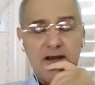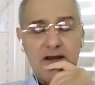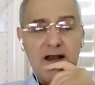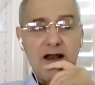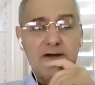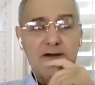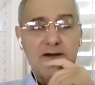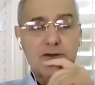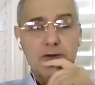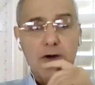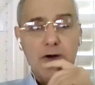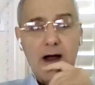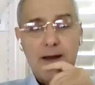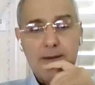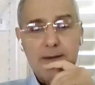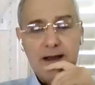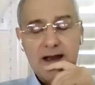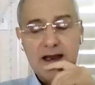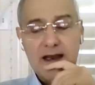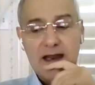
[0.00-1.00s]
he left to
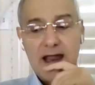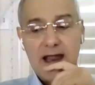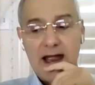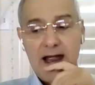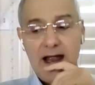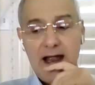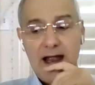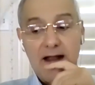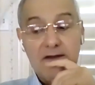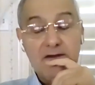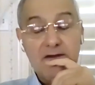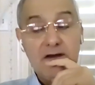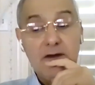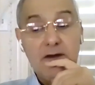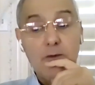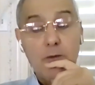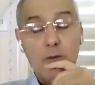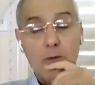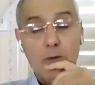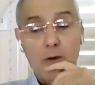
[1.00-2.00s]
America, and he
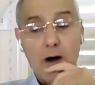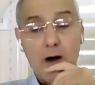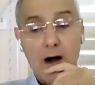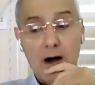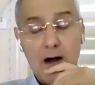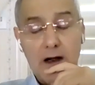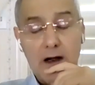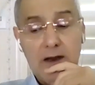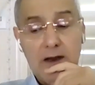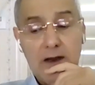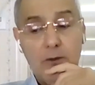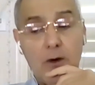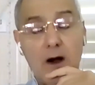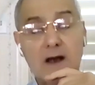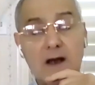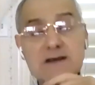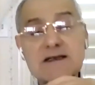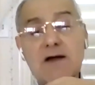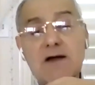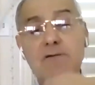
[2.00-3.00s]

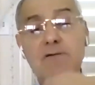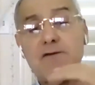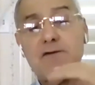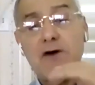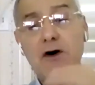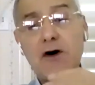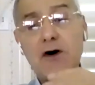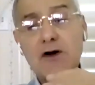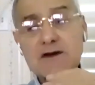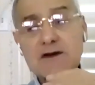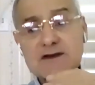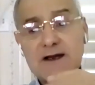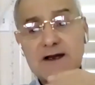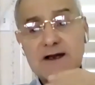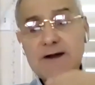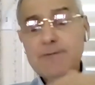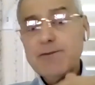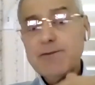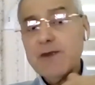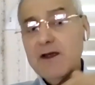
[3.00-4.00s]
was the first
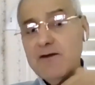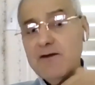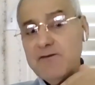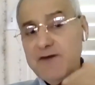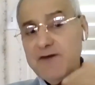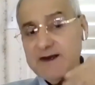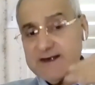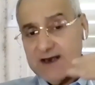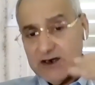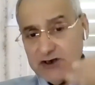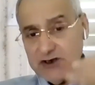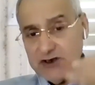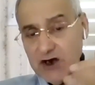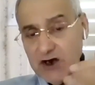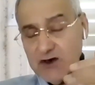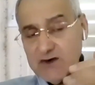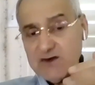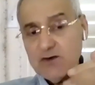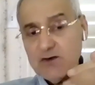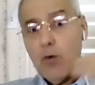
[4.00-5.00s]

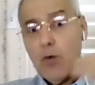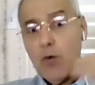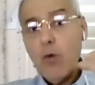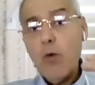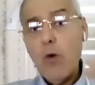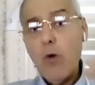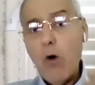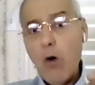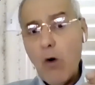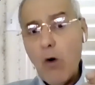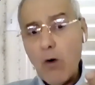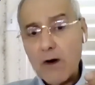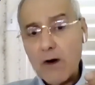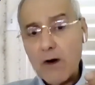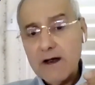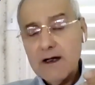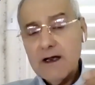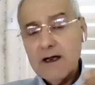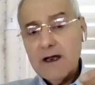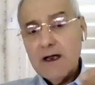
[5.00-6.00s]
physicians who
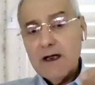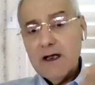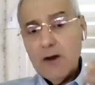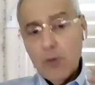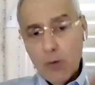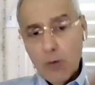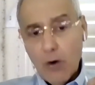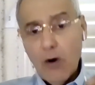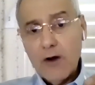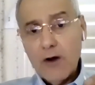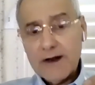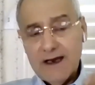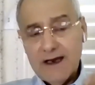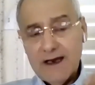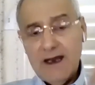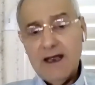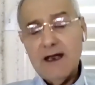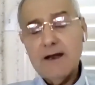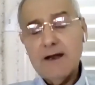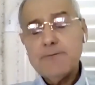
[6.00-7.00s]
work
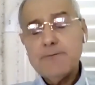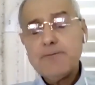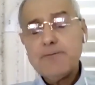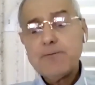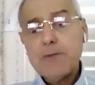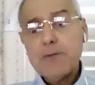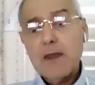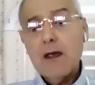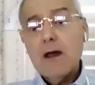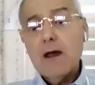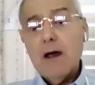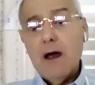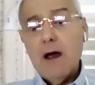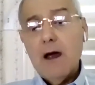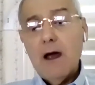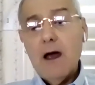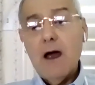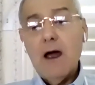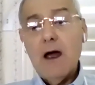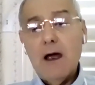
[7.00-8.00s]
in
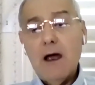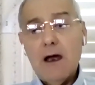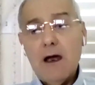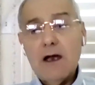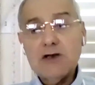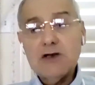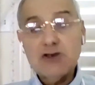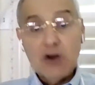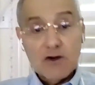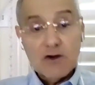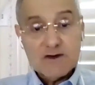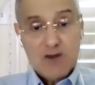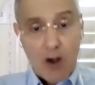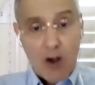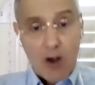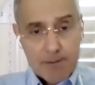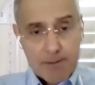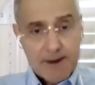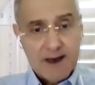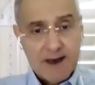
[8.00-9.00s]
Johns
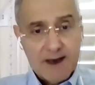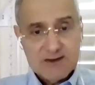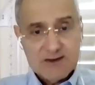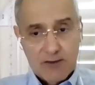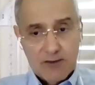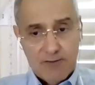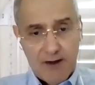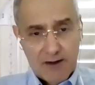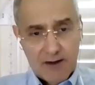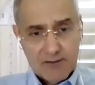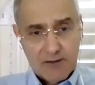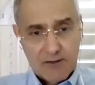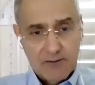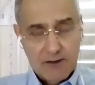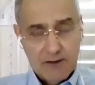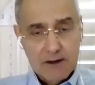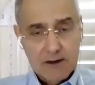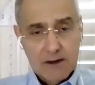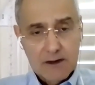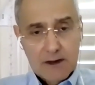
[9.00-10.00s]
Hopkins
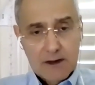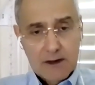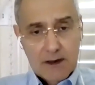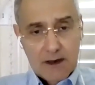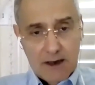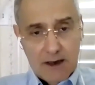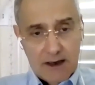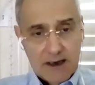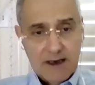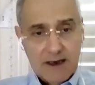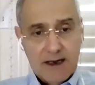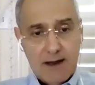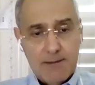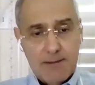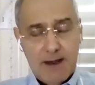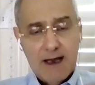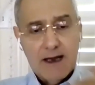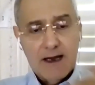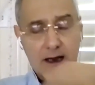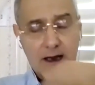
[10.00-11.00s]
University here in
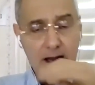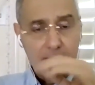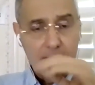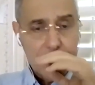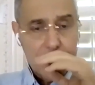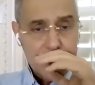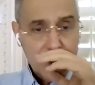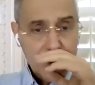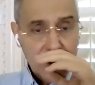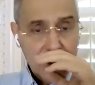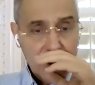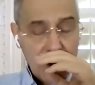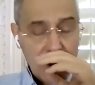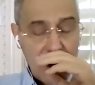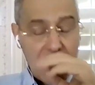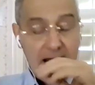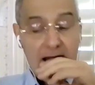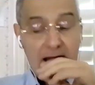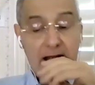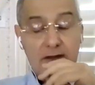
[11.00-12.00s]
America.
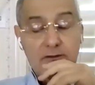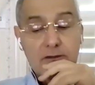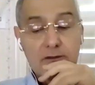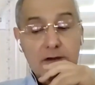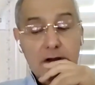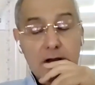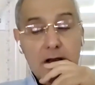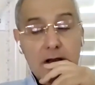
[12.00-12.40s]
And